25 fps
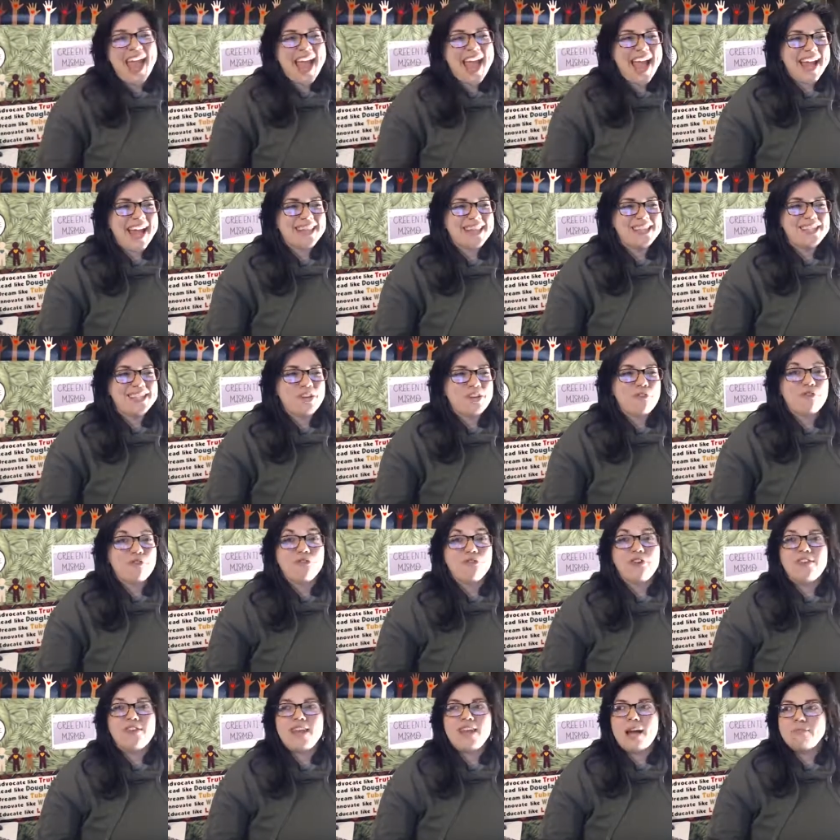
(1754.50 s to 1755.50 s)
And
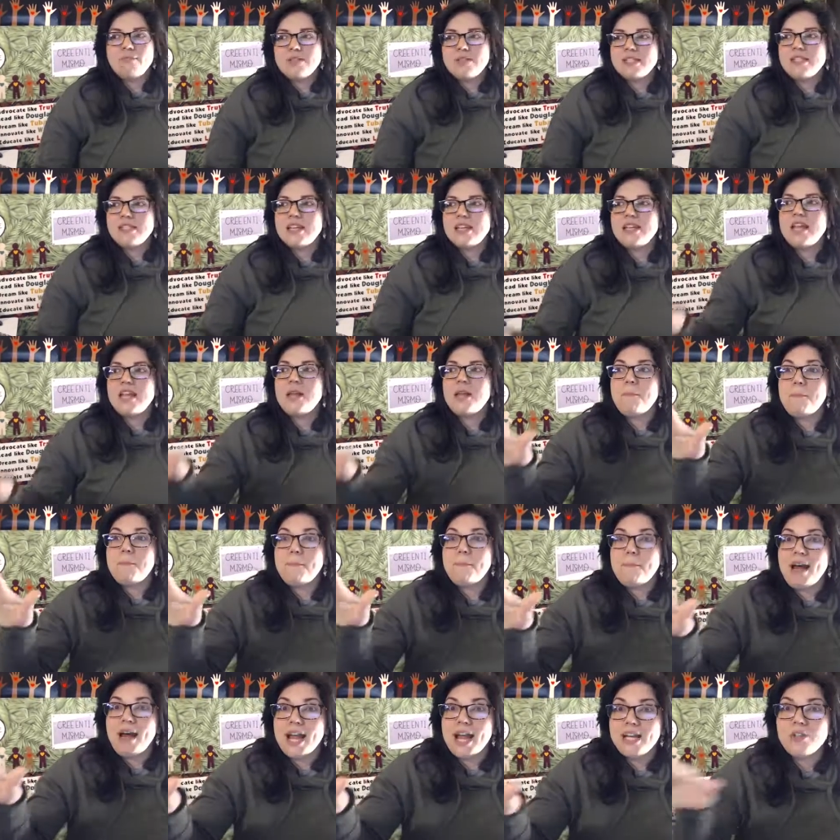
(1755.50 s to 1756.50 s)
for them to see that
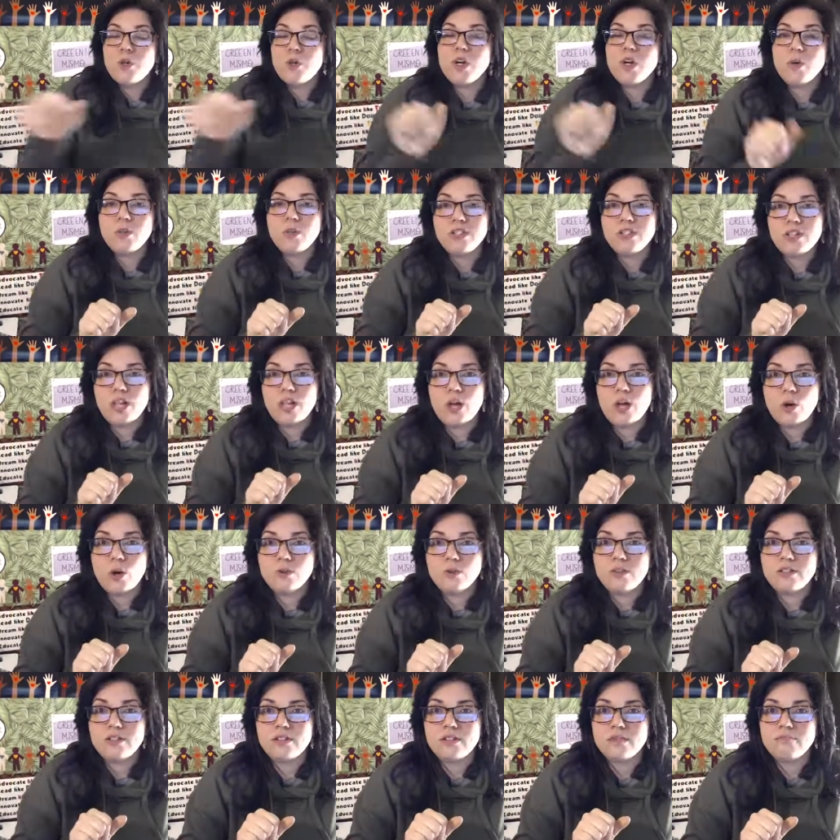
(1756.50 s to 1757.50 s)
my door was
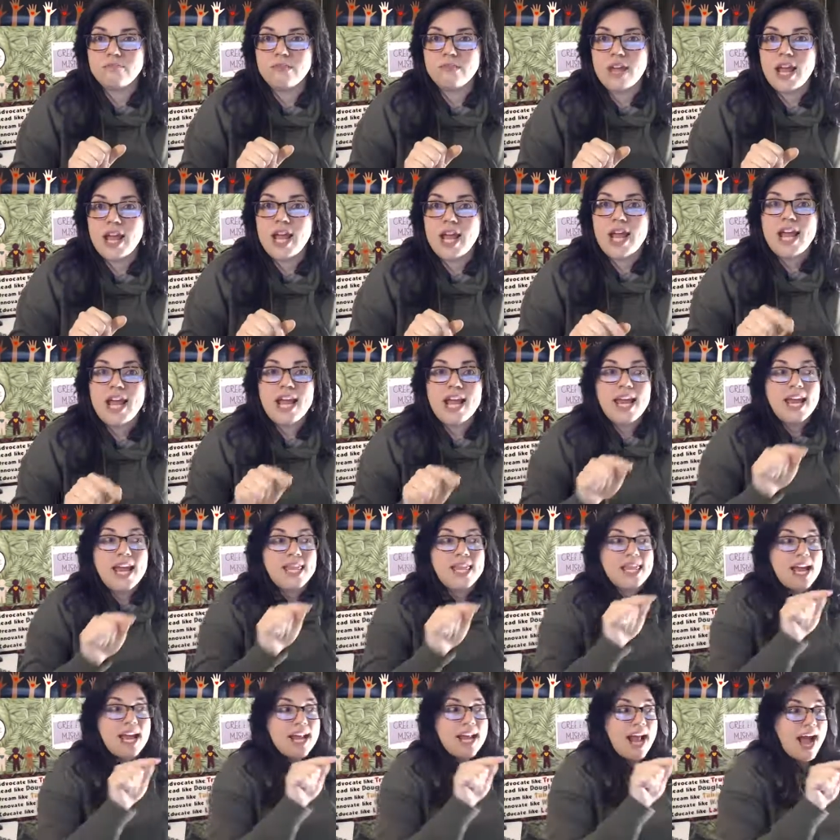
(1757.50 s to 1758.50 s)
closed,
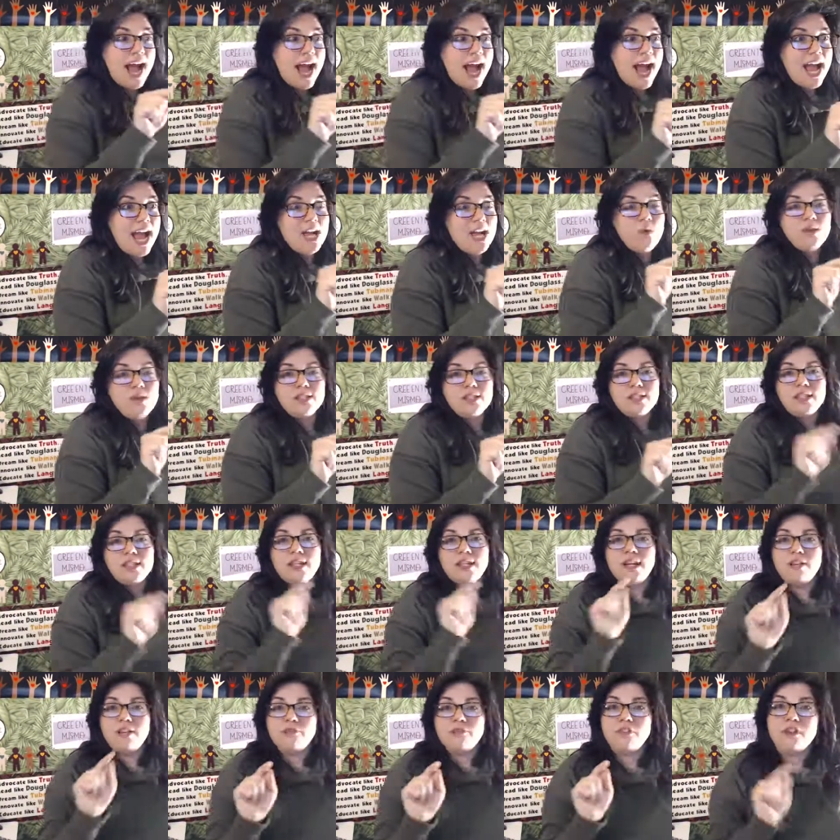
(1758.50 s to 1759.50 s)
that I was
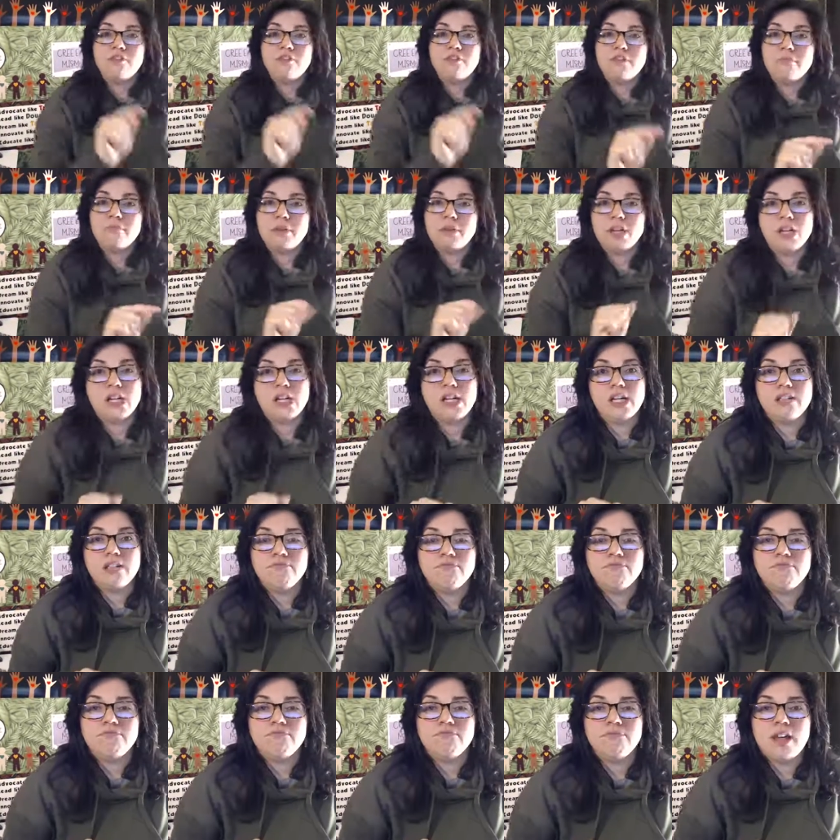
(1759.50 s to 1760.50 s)
sitting in front of a mirror,
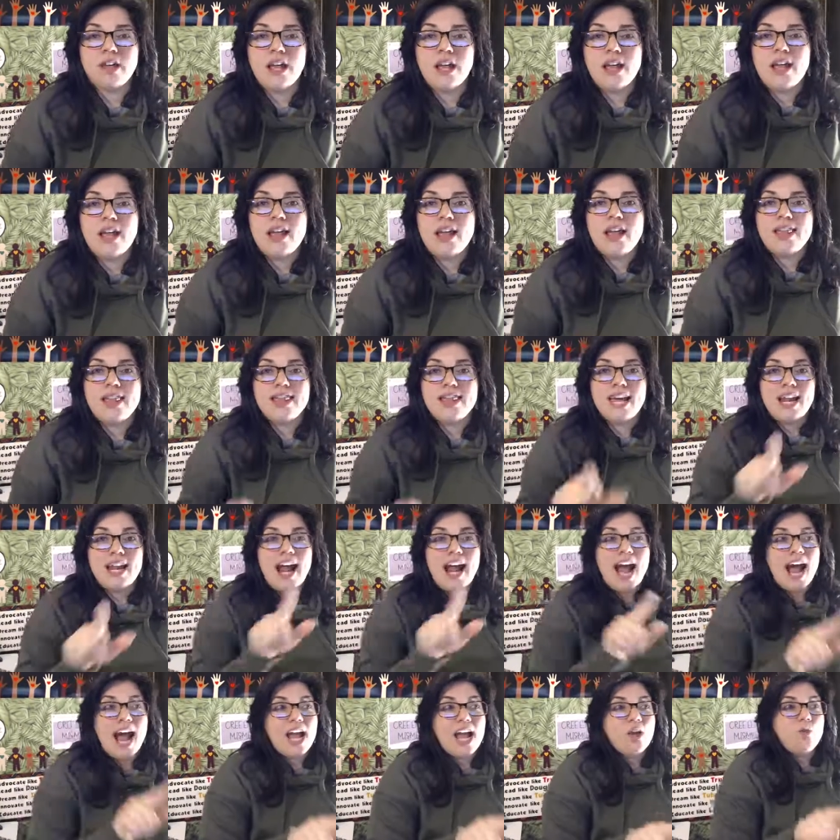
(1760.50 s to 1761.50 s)

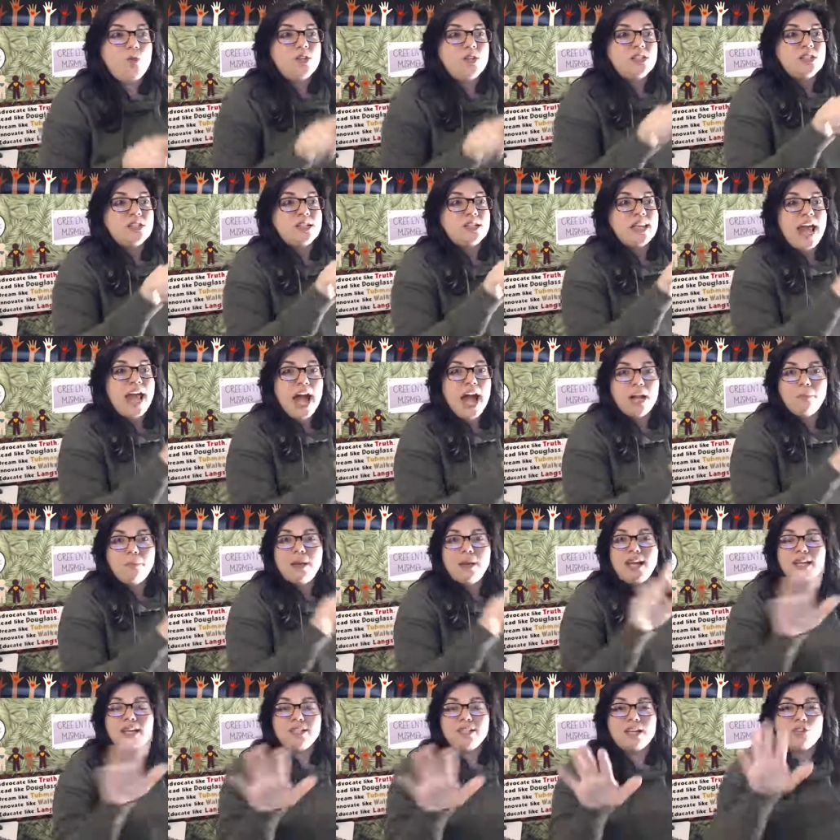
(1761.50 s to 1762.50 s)
that I was not
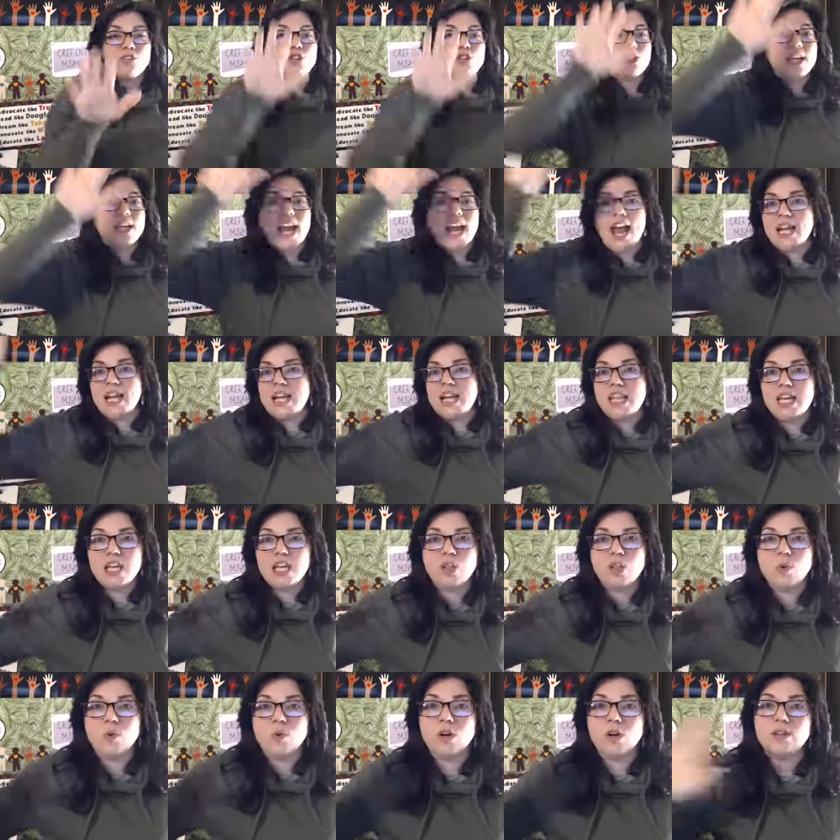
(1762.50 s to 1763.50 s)
paying attention to
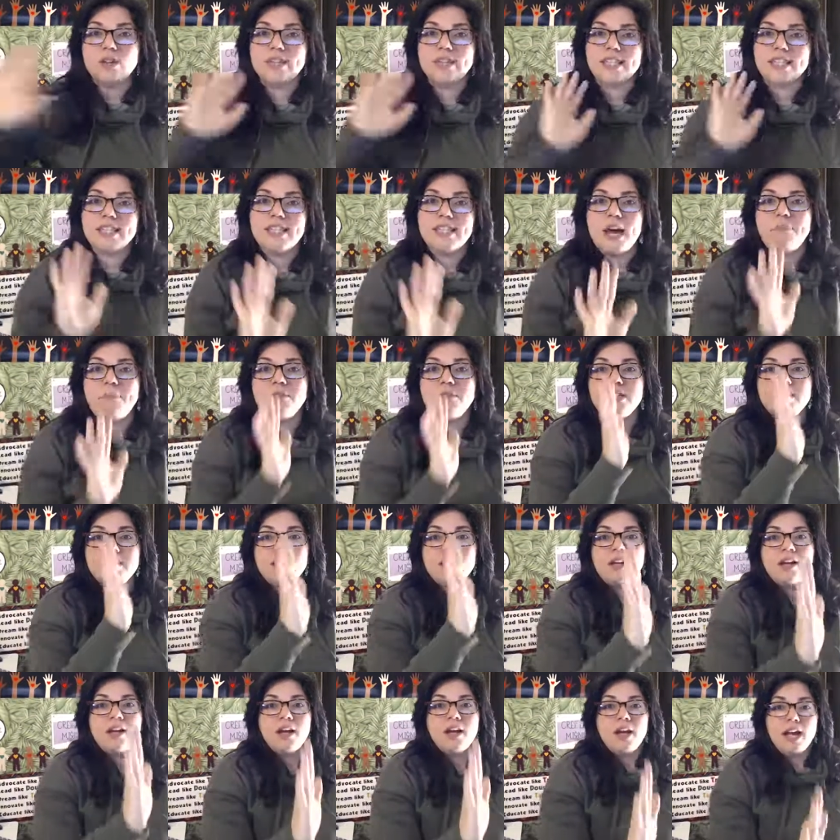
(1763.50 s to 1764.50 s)
anything in the world except
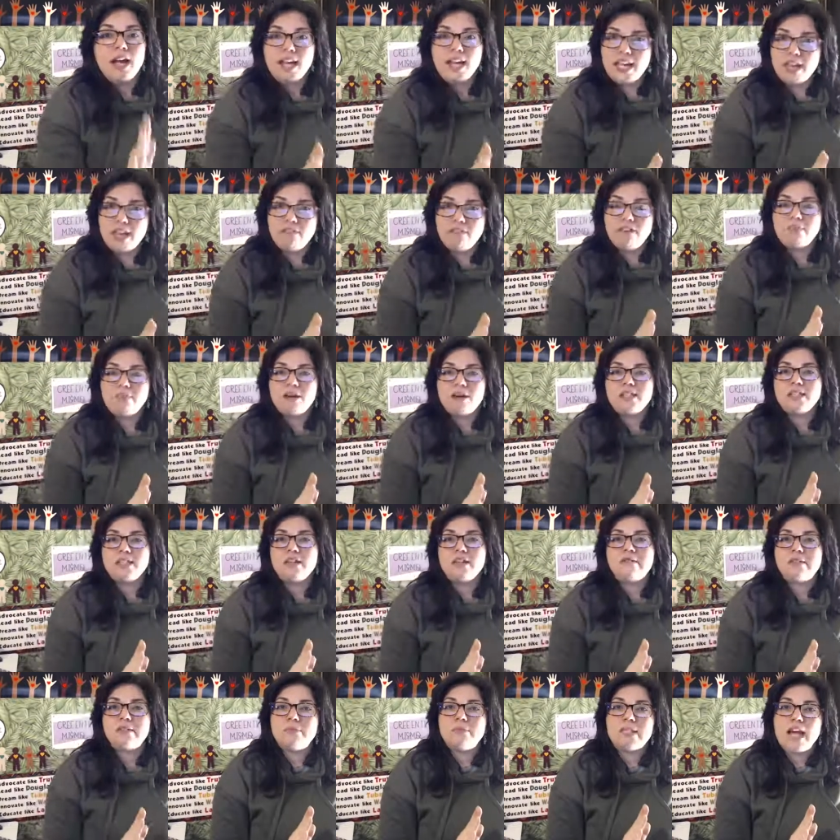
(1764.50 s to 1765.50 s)
giving
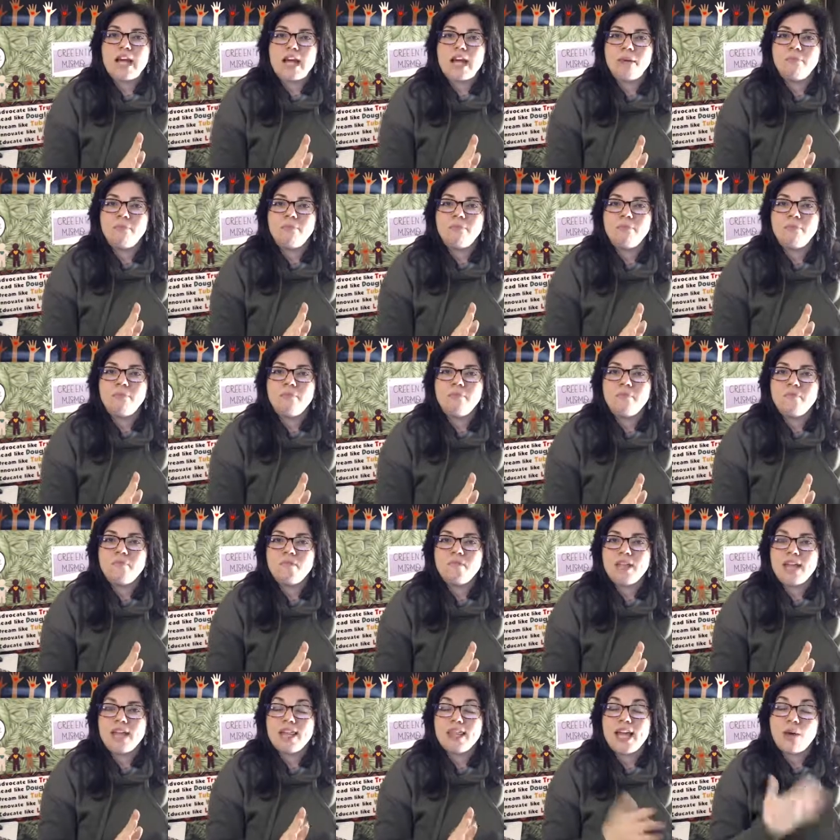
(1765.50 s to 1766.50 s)
myself some time,
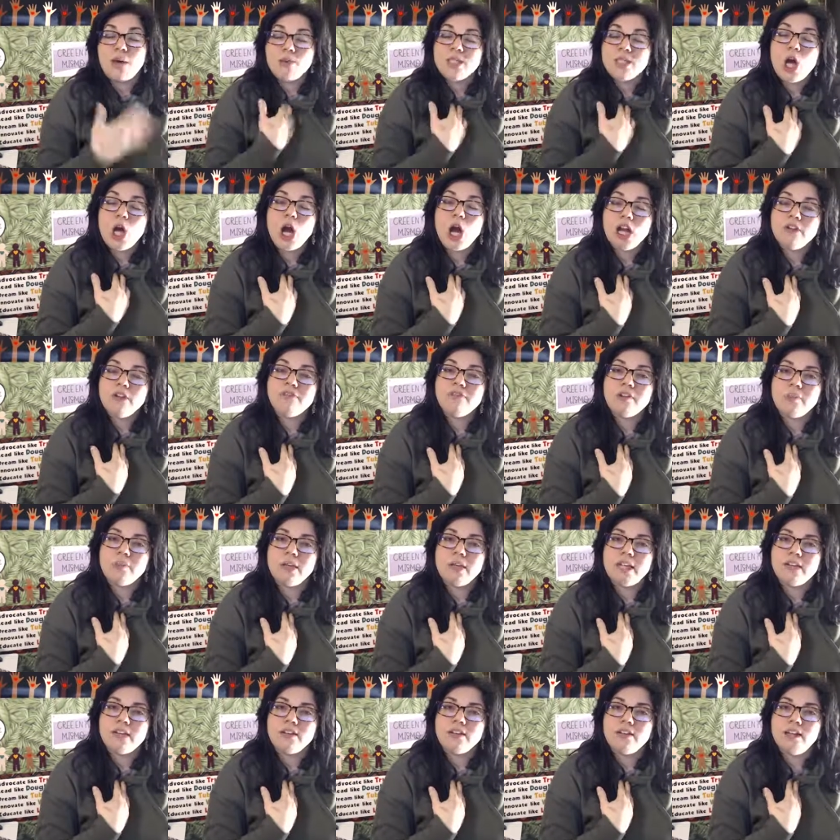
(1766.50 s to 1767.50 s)
that was hard for
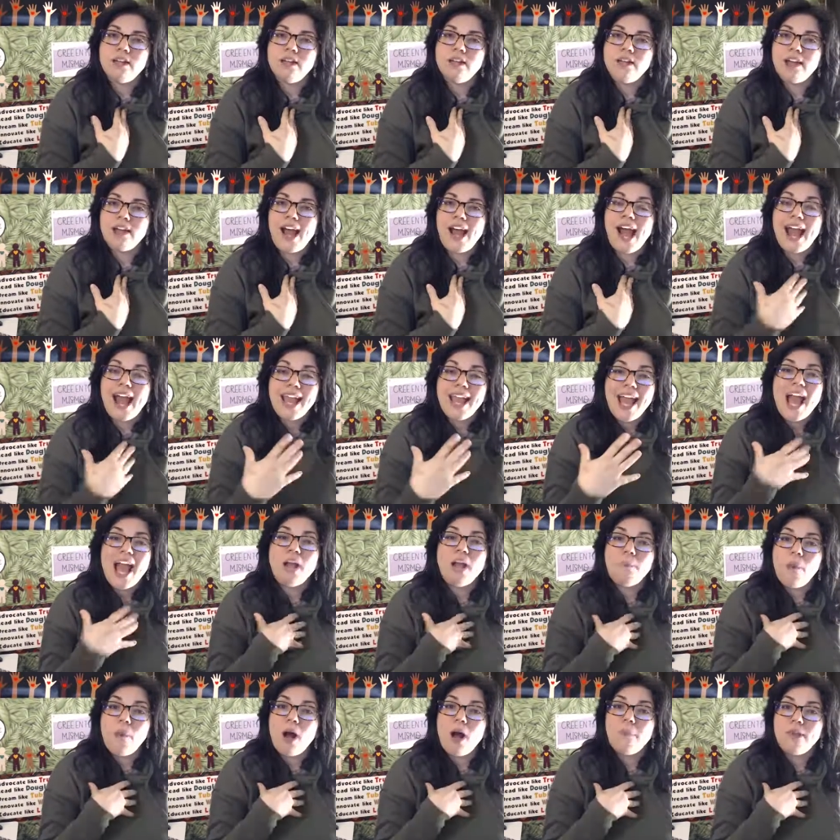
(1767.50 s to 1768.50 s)
me. I
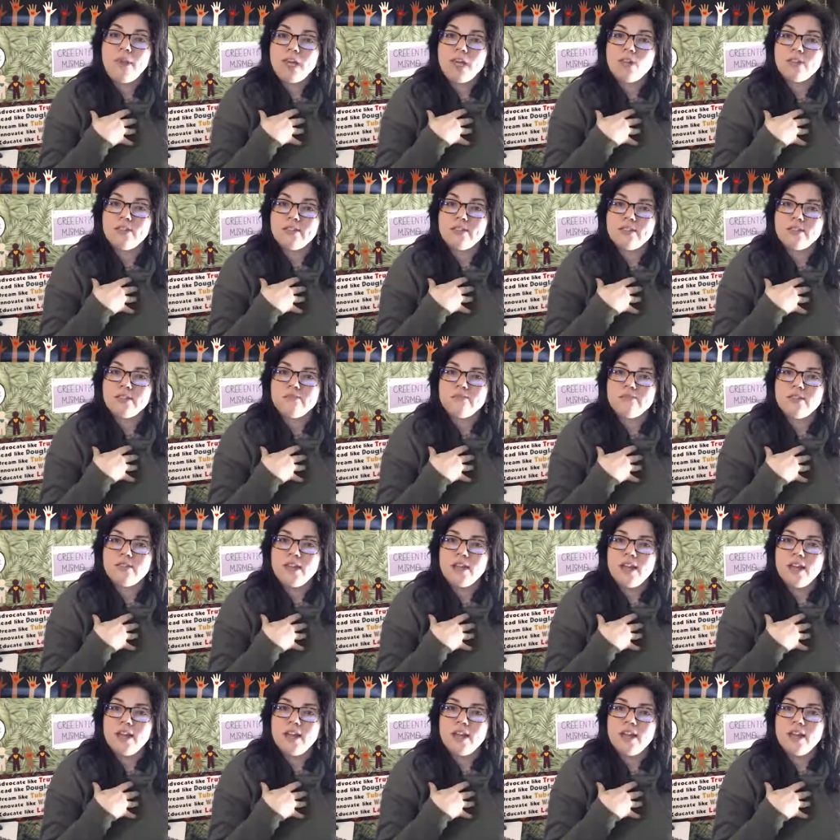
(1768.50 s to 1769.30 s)
had mom guilt,